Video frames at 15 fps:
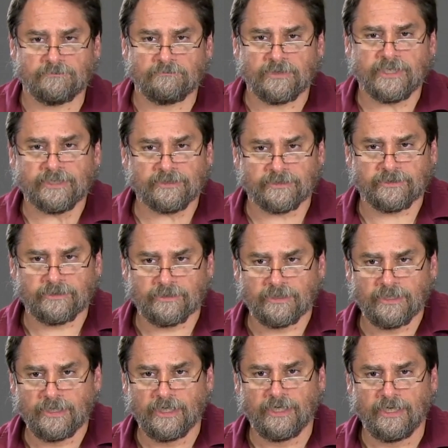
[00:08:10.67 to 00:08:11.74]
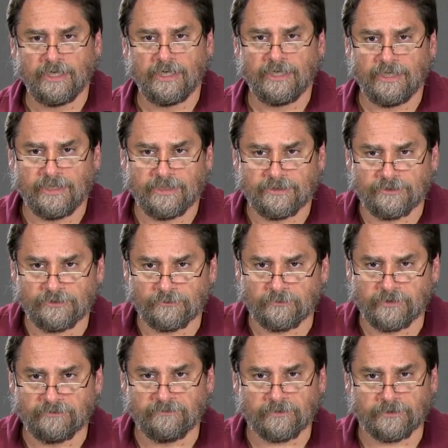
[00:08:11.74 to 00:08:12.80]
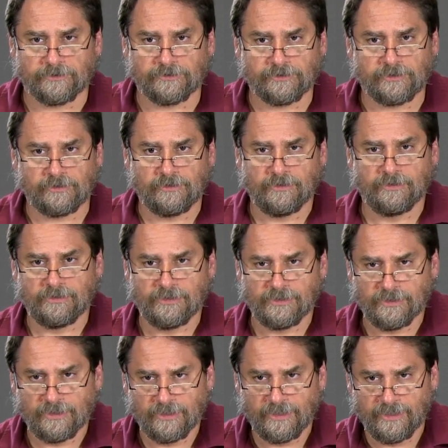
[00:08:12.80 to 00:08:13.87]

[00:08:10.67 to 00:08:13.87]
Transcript: see in the monitor is reversed.